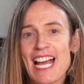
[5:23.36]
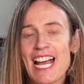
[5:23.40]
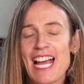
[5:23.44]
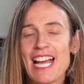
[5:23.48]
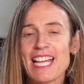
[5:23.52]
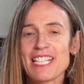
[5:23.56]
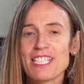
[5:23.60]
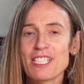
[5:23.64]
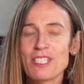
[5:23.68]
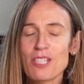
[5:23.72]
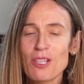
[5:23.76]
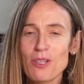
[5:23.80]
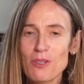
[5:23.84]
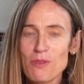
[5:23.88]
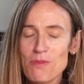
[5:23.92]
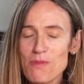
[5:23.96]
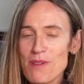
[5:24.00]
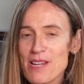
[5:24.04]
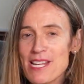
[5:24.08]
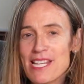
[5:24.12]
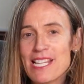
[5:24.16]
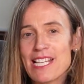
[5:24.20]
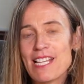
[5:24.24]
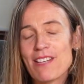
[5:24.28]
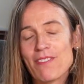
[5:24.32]
And though
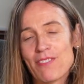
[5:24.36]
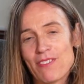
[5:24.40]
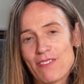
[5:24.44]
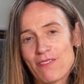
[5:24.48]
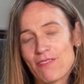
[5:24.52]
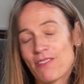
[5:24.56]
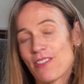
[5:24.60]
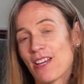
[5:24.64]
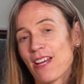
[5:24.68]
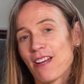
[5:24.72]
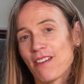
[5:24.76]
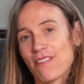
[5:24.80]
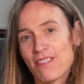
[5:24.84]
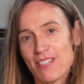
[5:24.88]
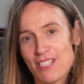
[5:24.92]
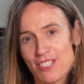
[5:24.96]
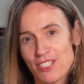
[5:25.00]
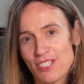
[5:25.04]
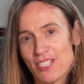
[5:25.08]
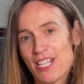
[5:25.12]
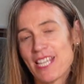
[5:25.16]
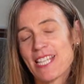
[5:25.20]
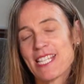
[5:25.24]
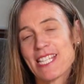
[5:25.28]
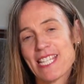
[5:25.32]
we live in very
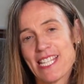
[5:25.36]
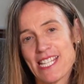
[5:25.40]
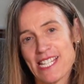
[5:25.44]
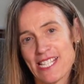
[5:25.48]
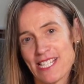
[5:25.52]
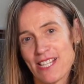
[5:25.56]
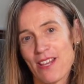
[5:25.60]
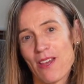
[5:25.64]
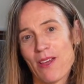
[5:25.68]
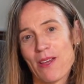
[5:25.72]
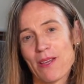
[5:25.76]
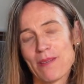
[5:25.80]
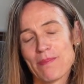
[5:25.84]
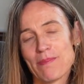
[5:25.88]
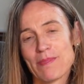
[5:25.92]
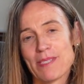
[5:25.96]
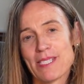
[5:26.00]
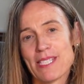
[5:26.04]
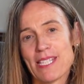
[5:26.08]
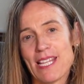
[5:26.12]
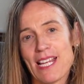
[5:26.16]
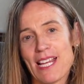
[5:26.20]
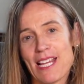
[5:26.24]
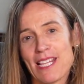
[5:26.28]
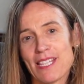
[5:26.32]
shaky
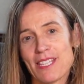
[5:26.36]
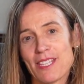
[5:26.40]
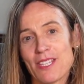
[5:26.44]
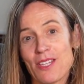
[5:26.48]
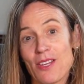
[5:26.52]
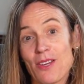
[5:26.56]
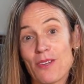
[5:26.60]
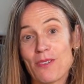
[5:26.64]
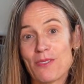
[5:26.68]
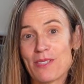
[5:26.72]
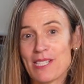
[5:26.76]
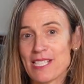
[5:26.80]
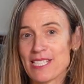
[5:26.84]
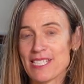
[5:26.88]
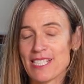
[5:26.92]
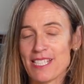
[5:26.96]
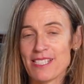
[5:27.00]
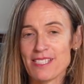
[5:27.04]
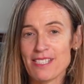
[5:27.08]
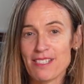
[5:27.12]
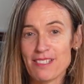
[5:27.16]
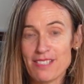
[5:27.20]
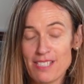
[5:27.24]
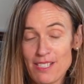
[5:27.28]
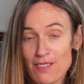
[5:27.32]
times, and though it
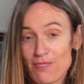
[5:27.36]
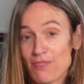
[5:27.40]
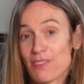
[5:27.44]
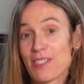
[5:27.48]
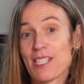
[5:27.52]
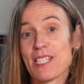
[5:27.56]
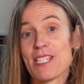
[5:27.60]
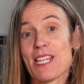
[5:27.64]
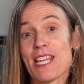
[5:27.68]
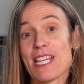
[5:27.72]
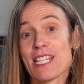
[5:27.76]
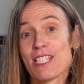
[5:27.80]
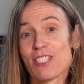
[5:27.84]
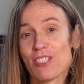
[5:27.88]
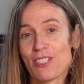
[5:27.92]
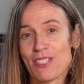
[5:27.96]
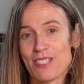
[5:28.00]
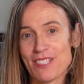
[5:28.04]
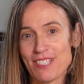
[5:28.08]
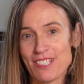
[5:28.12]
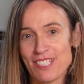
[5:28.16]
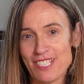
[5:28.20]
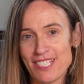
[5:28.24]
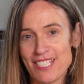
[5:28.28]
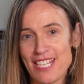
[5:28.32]
is as if the
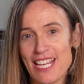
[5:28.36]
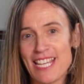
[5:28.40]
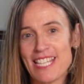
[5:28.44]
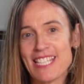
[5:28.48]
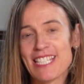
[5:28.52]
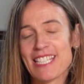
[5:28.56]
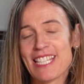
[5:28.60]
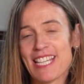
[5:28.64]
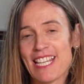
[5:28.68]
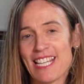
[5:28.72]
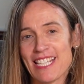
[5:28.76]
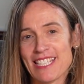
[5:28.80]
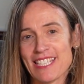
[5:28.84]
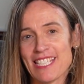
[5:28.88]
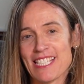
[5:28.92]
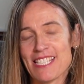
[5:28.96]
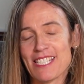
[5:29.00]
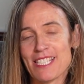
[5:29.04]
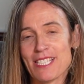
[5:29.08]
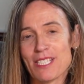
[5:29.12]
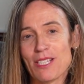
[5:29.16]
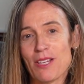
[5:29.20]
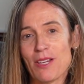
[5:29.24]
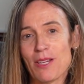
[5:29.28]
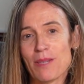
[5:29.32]
nations shake at
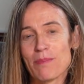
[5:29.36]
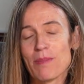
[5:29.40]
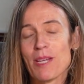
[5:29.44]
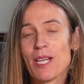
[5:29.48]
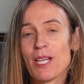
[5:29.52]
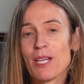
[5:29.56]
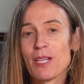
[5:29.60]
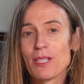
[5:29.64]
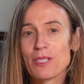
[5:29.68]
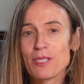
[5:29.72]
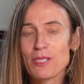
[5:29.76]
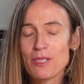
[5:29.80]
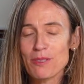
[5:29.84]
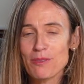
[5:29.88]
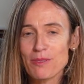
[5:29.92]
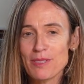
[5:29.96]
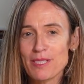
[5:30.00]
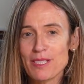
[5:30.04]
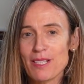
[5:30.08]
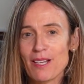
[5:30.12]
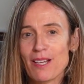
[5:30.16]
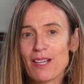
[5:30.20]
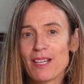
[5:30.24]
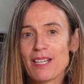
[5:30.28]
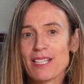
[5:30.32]
this time, you
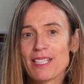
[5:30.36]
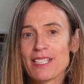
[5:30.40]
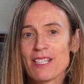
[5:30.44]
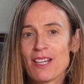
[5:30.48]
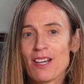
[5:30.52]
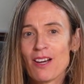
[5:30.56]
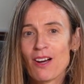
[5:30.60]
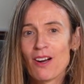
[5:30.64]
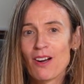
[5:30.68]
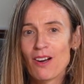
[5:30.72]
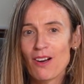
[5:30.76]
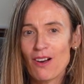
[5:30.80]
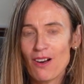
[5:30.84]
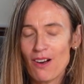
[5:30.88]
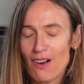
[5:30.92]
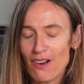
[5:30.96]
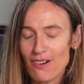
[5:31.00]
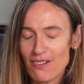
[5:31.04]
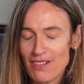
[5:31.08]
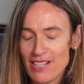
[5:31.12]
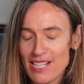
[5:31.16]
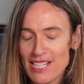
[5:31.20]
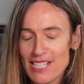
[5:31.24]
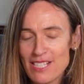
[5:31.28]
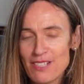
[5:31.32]
and I
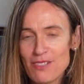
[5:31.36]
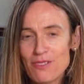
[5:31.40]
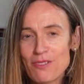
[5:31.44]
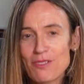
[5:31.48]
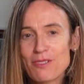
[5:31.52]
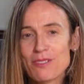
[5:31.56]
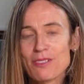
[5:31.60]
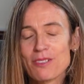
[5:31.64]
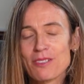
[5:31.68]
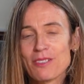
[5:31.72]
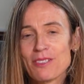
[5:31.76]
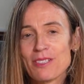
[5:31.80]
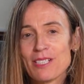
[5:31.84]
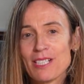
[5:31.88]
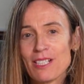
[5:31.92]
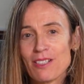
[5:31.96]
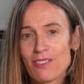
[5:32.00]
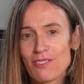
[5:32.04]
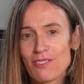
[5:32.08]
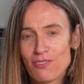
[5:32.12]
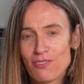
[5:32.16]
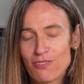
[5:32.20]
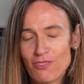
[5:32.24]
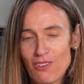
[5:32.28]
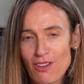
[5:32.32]
are in awe
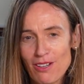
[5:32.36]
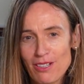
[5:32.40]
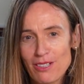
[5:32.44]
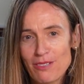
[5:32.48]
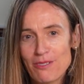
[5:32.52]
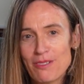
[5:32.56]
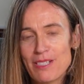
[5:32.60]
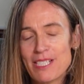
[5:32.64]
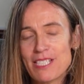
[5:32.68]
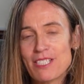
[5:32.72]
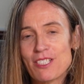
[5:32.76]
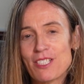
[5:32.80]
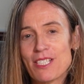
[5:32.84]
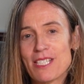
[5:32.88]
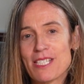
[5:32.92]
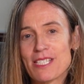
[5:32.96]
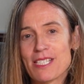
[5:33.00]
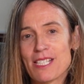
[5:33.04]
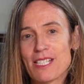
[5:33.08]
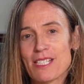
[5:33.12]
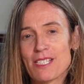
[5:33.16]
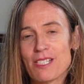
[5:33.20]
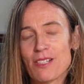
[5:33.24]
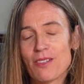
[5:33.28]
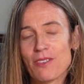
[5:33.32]
following
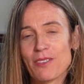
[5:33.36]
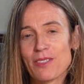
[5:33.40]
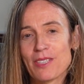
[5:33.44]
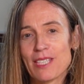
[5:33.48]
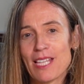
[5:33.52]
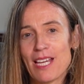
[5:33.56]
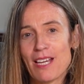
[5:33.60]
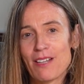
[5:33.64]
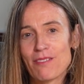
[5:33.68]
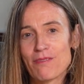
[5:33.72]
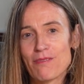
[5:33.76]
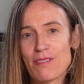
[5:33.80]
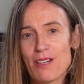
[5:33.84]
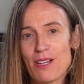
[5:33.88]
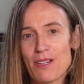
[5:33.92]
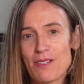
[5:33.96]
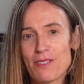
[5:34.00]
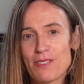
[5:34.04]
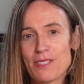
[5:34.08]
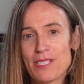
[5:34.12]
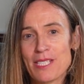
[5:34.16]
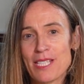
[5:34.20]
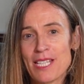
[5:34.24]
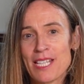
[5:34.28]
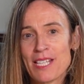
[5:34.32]
Jesus on that
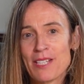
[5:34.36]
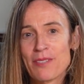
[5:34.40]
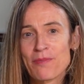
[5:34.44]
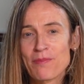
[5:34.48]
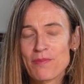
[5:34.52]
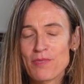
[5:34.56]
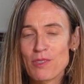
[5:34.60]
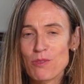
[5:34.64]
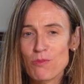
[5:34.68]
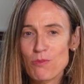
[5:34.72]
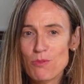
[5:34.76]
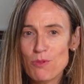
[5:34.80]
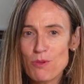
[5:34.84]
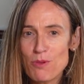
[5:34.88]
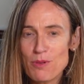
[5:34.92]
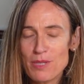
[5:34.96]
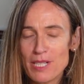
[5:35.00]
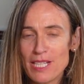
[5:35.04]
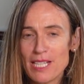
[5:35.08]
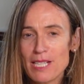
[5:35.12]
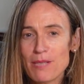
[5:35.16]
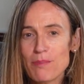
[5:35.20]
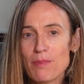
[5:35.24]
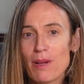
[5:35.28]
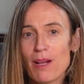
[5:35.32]
road,
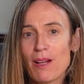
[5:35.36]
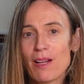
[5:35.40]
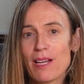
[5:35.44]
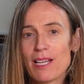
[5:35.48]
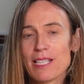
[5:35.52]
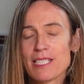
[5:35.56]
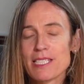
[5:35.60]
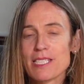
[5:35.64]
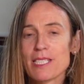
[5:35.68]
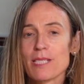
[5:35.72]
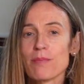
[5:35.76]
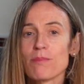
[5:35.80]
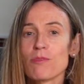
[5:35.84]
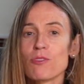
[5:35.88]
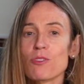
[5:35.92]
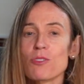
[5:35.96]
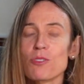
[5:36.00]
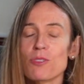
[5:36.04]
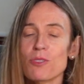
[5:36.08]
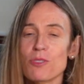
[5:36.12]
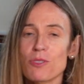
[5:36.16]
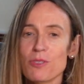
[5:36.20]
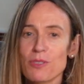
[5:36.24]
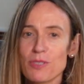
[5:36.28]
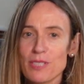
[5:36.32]
walking behind him,
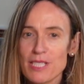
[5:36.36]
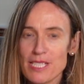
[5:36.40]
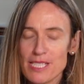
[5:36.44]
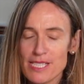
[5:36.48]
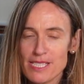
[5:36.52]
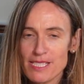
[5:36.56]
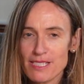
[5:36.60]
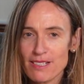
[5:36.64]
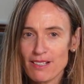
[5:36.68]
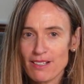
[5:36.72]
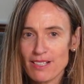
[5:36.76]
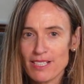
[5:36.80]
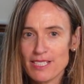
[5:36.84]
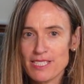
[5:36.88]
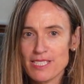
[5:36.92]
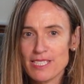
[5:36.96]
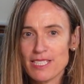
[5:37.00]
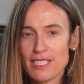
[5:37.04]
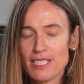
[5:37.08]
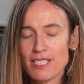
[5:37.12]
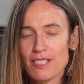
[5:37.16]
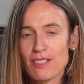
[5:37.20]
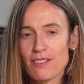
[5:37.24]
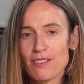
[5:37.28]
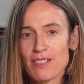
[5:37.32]
drawn aside
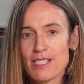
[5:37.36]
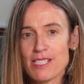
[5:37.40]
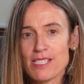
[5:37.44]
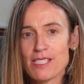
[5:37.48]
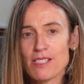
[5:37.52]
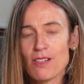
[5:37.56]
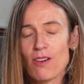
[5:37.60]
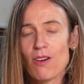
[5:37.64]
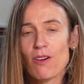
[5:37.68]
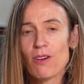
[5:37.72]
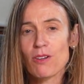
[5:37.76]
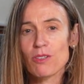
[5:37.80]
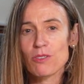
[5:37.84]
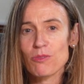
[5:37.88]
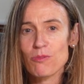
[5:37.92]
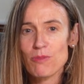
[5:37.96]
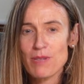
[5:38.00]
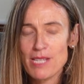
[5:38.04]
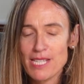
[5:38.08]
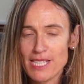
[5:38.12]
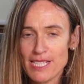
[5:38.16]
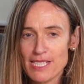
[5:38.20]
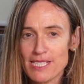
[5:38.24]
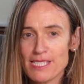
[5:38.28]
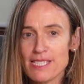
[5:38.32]
to hear his heart,
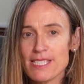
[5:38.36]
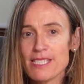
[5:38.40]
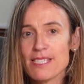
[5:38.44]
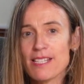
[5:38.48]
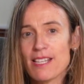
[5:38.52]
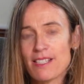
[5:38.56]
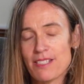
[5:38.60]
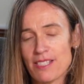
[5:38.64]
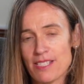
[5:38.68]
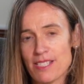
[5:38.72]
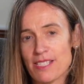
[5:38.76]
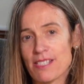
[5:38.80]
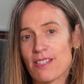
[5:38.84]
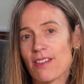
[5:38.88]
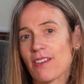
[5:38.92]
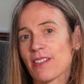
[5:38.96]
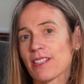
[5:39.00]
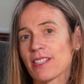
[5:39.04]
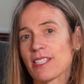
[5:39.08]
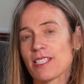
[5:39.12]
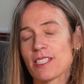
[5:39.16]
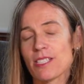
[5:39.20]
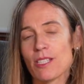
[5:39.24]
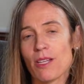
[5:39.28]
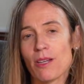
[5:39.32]
we can set
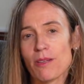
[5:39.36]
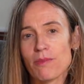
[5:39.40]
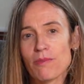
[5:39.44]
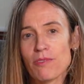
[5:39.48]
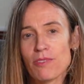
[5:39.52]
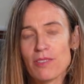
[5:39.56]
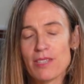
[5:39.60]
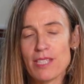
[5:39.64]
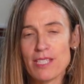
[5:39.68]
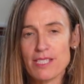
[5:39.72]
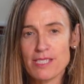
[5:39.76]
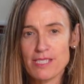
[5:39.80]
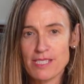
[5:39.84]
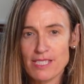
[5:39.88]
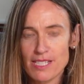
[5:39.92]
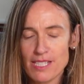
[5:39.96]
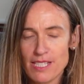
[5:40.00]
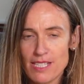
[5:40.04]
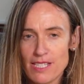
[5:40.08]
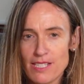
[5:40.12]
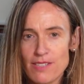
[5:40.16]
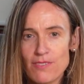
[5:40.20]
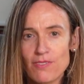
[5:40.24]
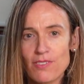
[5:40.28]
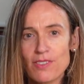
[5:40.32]
aside the time for
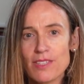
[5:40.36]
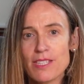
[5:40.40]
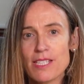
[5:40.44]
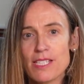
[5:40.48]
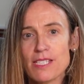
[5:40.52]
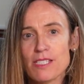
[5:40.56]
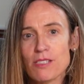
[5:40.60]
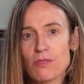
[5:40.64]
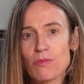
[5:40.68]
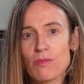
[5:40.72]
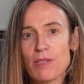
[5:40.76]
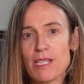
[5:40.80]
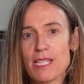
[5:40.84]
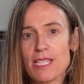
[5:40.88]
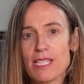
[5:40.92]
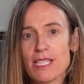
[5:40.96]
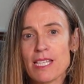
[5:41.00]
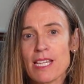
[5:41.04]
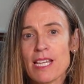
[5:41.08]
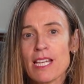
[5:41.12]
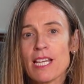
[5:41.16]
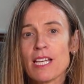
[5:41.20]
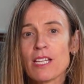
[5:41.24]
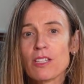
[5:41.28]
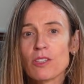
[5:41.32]
this, even this week,
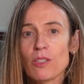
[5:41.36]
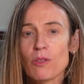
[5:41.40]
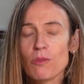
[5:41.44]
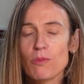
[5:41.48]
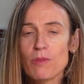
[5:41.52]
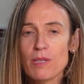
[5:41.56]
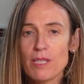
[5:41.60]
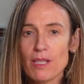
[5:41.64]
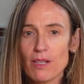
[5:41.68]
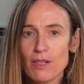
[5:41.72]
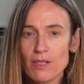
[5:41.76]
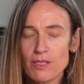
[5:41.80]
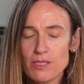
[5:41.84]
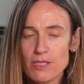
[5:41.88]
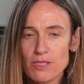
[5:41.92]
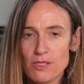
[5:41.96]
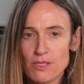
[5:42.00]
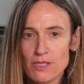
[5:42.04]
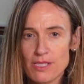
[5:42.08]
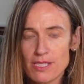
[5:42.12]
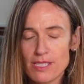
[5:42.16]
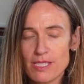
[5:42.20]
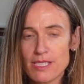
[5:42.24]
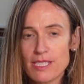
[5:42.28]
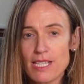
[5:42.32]
that we
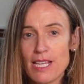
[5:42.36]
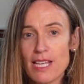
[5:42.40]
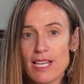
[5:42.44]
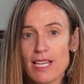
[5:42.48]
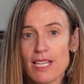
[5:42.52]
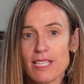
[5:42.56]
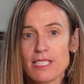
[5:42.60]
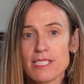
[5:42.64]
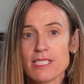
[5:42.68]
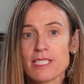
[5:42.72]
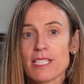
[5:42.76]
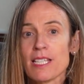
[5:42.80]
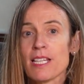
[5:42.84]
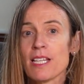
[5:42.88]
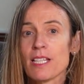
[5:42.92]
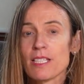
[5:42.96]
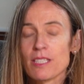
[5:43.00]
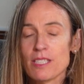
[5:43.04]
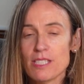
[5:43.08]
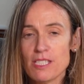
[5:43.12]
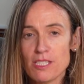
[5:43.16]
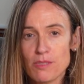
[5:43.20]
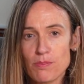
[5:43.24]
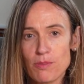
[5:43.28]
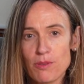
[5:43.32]
understand
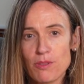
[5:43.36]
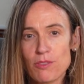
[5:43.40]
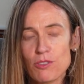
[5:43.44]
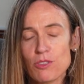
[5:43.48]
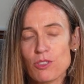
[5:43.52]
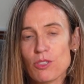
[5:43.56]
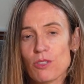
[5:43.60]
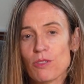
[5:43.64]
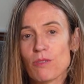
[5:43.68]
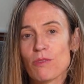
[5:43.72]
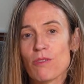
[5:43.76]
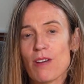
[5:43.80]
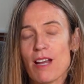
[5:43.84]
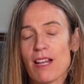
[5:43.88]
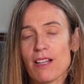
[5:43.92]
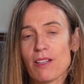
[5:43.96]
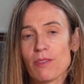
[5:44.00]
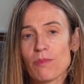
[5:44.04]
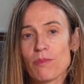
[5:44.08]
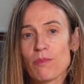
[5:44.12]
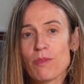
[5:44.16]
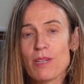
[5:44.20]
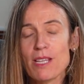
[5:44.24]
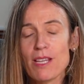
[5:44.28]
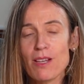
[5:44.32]
the spiritual
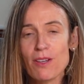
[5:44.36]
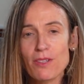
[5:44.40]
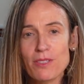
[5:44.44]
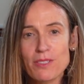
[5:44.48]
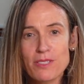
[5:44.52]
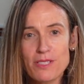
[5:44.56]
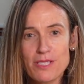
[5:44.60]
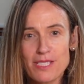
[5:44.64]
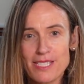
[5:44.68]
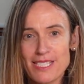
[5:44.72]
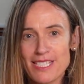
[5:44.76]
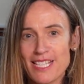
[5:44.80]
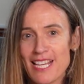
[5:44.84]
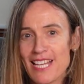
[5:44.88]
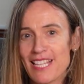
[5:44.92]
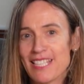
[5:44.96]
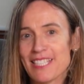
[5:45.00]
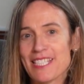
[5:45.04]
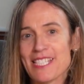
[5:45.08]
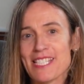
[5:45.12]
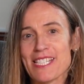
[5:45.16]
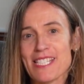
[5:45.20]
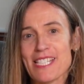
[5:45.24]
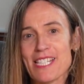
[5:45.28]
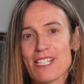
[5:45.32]
realm, we
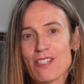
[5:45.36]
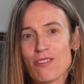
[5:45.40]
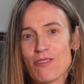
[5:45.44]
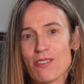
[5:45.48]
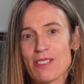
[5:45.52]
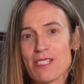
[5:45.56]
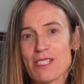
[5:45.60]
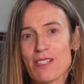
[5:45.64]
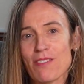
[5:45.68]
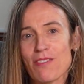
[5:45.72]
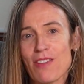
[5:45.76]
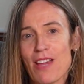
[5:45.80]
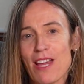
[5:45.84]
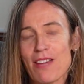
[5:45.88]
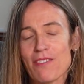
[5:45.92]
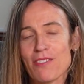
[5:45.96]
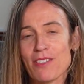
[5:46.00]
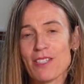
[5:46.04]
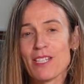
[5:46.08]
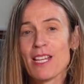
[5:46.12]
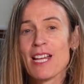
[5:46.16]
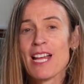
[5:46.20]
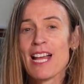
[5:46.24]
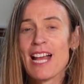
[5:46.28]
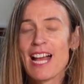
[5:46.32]
understand the secrets of
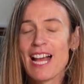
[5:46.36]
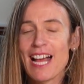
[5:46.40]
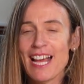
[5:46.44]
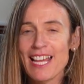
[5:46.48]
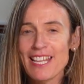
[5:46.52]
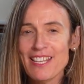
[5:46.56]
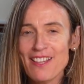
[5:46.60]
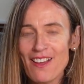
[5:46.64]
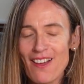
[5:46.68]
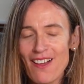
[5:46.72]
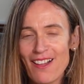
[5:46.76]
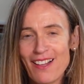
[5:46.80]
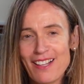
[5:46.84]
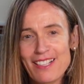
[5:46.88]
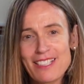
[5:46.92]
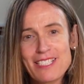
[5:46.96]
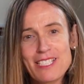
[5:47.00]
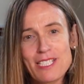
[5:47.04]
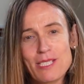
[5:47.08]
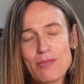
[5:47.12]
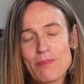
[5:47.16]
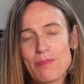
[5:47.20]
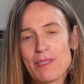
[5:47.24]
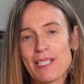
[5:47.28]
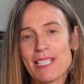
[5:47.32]
heaven, and
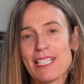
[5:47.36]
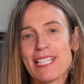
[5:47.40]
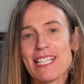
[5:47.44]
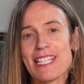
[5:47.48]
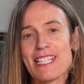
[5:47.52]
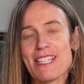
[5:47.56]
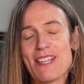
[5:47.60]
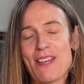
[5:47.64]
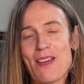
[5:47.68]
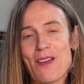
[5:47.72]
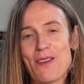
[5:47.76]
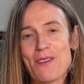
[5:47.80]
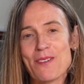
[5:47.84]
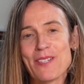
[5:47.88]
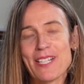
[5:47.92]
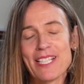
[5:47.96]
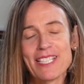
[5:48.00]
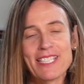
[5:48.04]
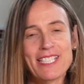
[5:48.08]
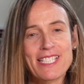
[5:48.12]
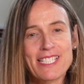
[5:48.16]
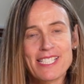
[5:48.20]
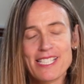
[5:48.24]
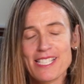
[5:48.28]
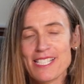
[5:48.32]
ultimately know,
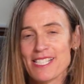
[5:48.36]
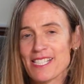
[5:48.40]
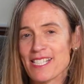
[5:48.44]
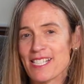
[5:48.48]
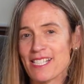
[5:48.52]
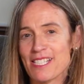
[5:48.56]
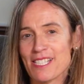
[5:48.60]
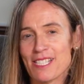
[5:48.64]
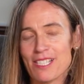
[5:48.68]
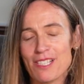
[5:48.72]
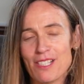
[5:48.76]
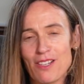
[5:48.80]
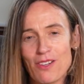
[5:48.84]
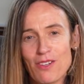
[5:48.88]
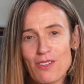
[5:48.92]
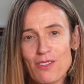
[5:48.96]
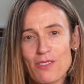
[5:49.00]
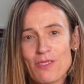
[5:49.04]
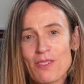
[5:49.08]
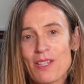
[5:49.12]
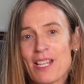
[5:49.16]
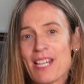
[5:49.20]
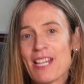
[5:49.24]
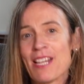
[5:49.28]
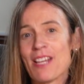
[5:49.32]
and this is
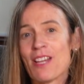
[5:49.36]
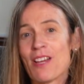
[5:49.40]
so